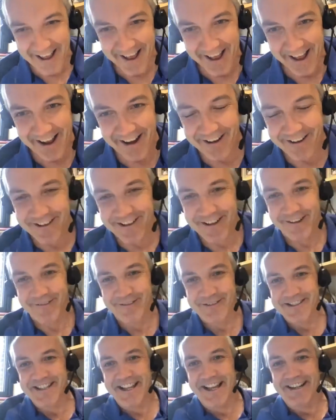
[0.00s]
I think it
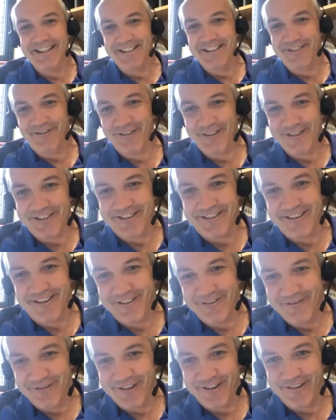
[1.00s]
was Danny's first
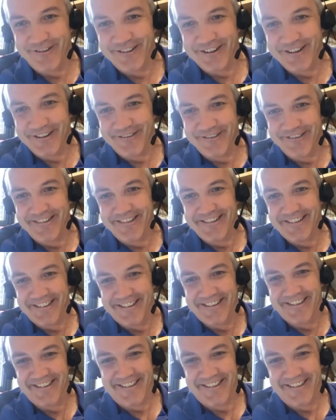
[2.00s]
start for quite a while.